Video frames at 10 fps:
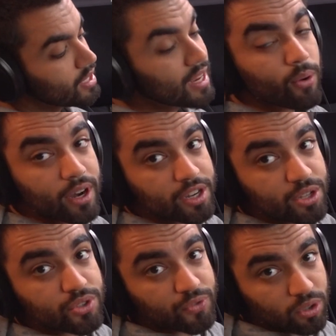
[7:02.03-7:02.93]
get ready to
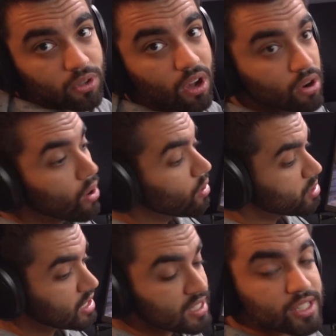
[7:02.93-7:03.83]
use it for the long haul,
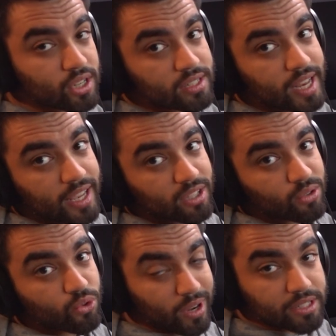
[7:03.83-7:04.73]
because it's going to take
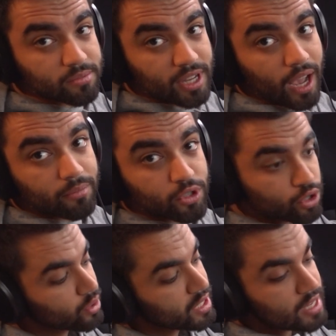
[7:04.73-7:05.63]
you quite some time to
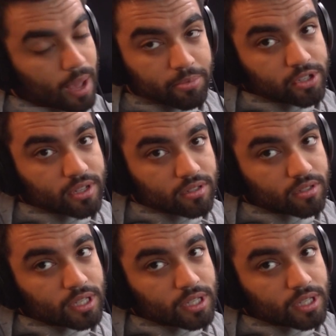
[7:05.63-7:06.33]
truly adapt to this.